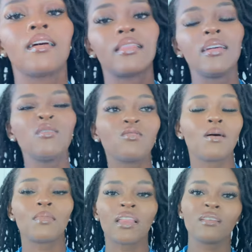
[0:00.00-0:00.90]
These were
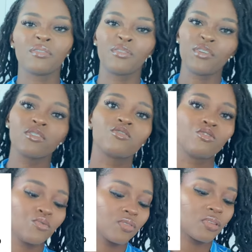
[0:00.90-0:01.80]
among the first
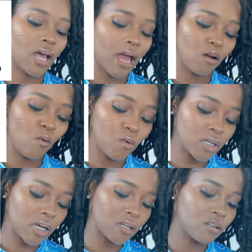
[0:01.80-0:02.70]
shoes I
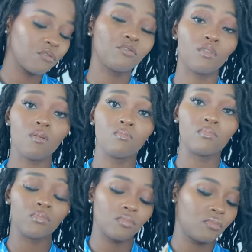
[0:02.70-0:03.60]
ordered
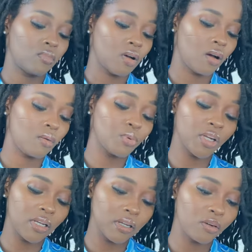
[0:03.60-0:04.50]
from
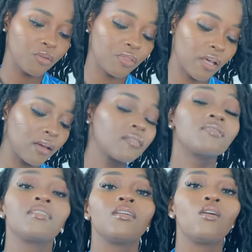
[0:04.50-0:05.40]
Prettylittlething,
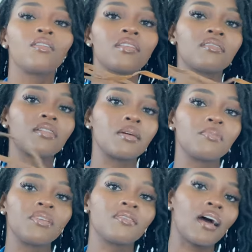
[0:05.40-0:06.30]
still on the
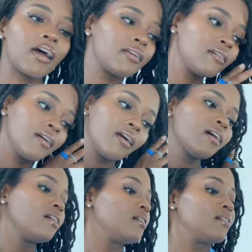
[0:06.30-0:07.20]
strappy side.
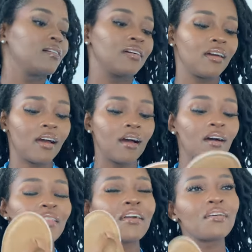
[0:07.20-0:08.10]

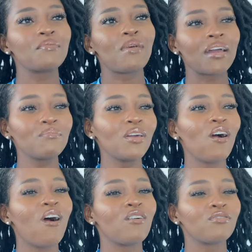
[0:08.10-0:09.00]
They remind me
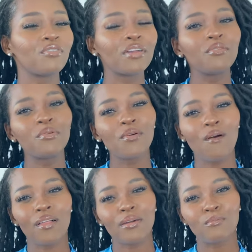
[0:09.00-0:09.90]
of, what did we
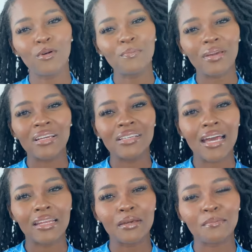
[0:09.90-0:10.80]
call them?
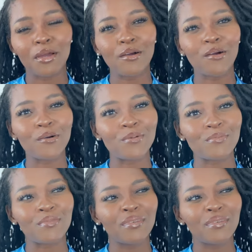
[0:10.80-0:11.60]
Back home.